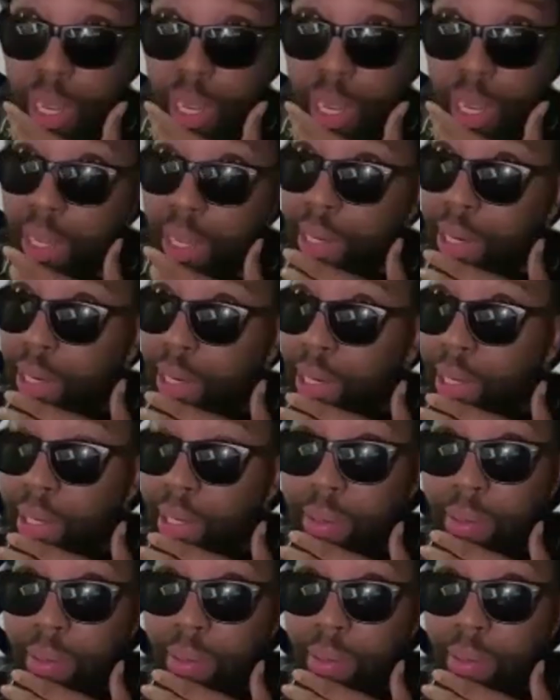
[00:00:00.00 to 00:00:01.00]
I, I,
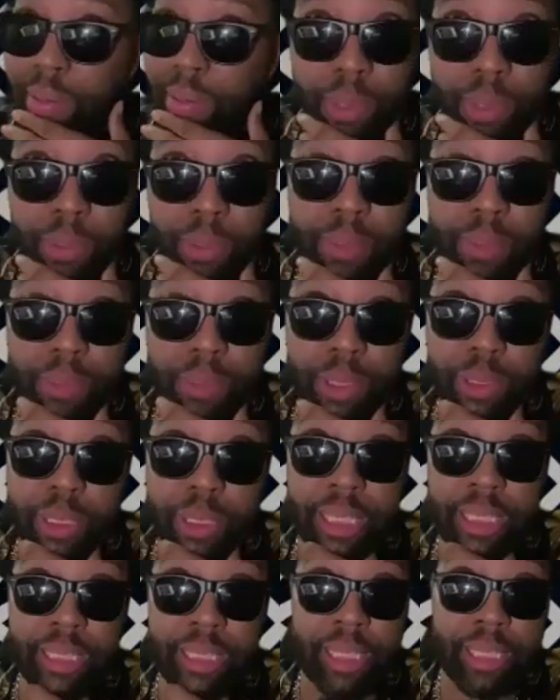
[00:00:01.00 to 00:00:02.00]
I, I, I'm agreeing with you.
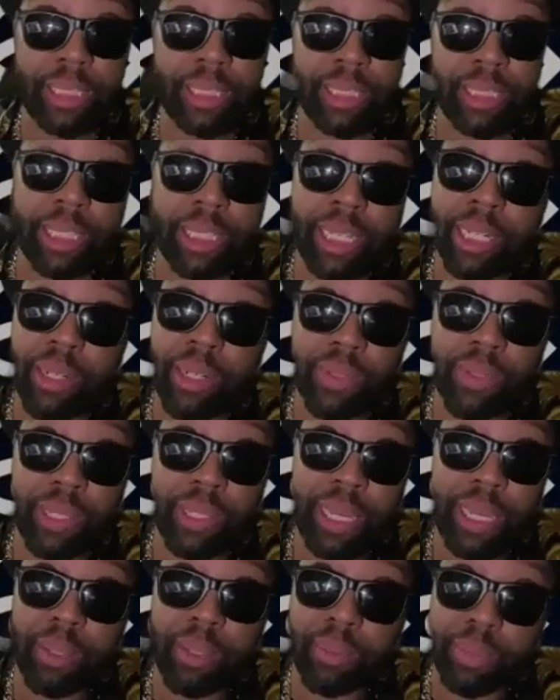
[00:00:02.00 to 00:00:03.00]
They say she take over
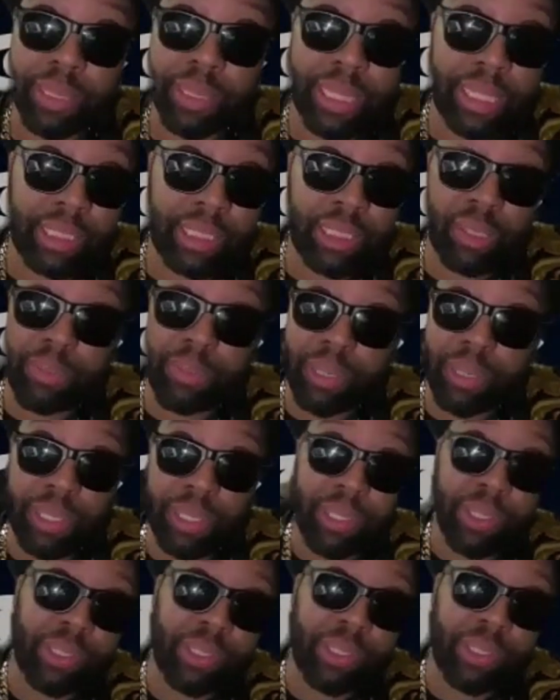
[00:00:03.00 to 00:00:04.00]
later, but that should have been
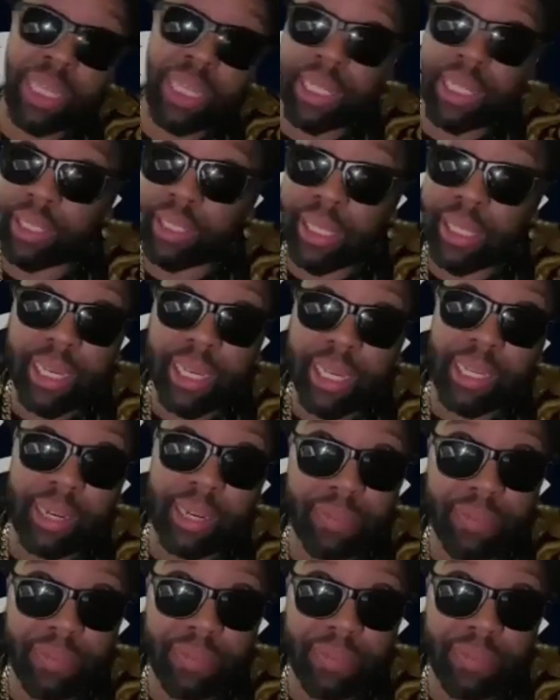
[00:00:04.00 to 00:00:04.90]
years down the line, like